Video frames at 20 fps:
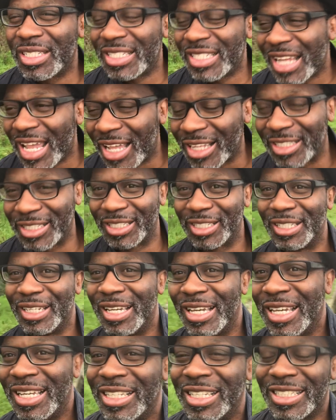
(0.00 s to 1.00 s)
touch,
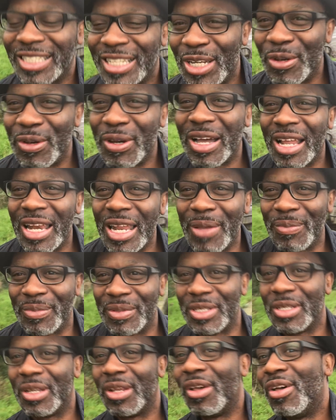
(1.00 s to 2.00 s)
just a little
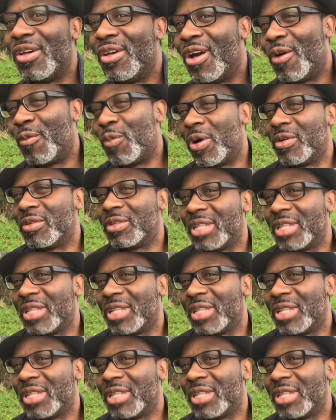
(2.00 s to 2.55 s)
glimpse of what it